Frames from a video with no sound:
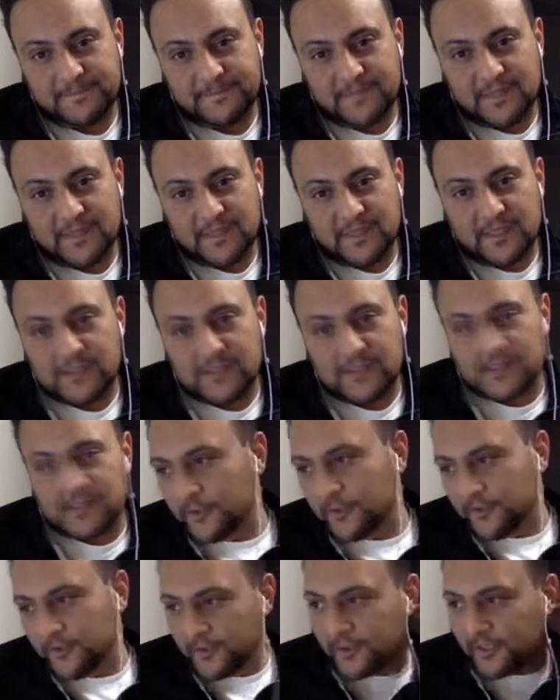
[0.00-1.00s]
So
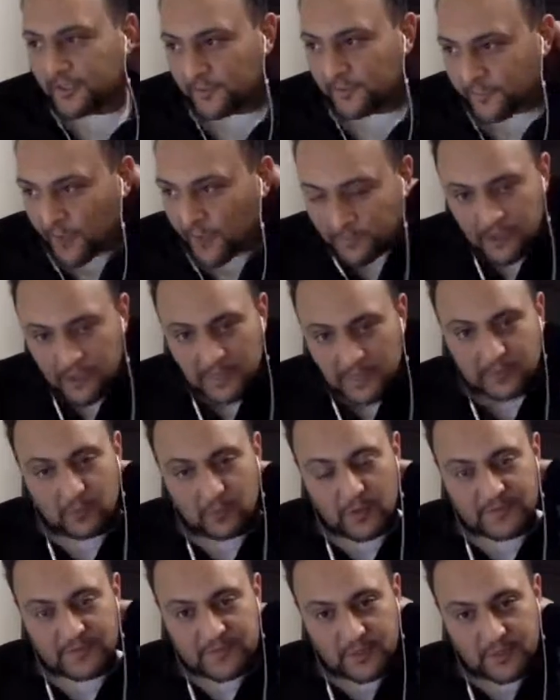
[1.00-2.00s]
if I put up a
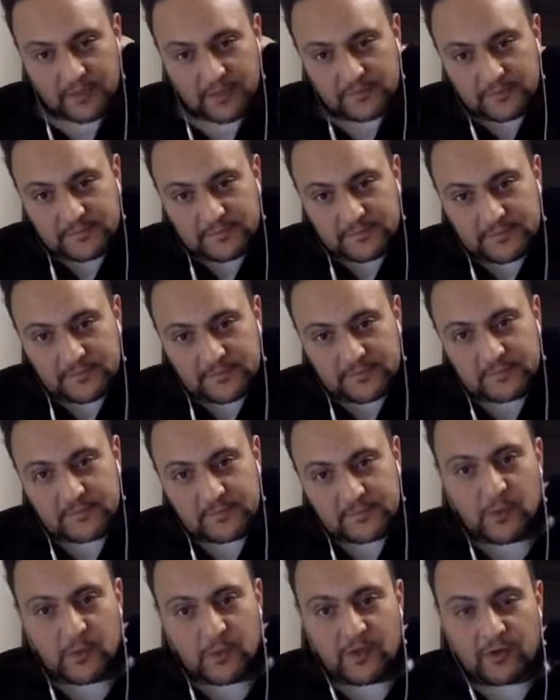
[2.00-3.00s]
website
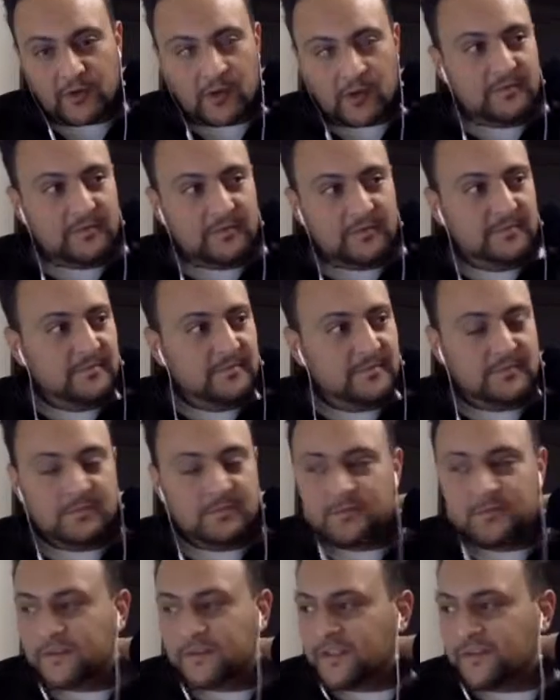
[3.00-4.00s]
where I'm
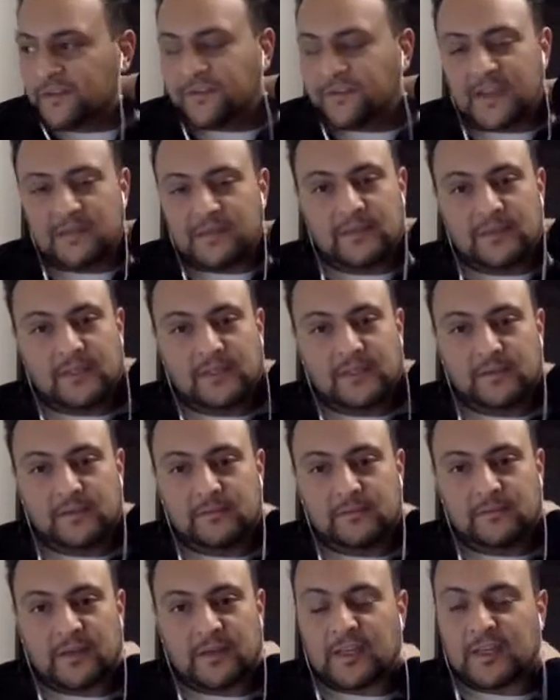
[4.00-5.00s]
defaming
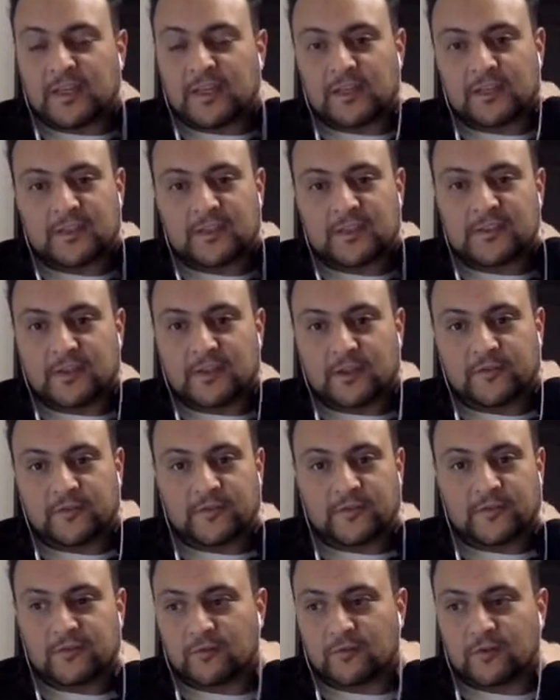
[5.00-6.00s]
another
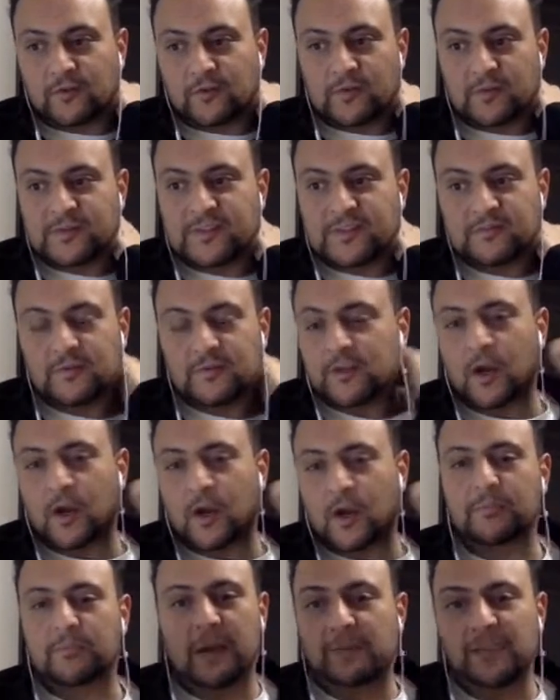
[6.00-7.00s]
consultant or I
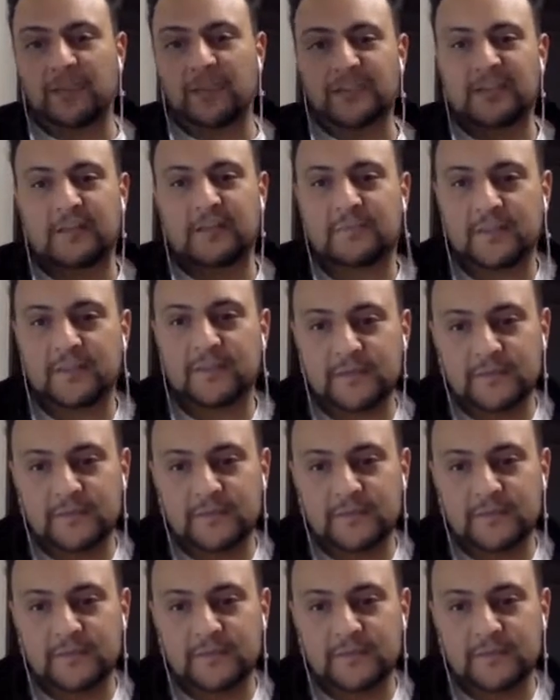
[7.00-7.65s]
publish something,